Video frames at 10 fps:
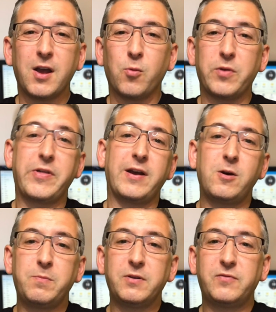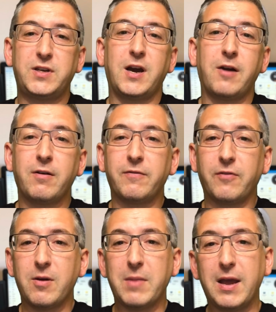With the help of Diarra
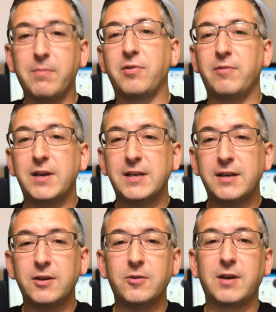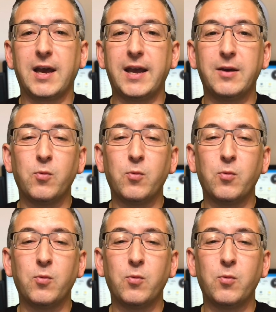from M3D UK,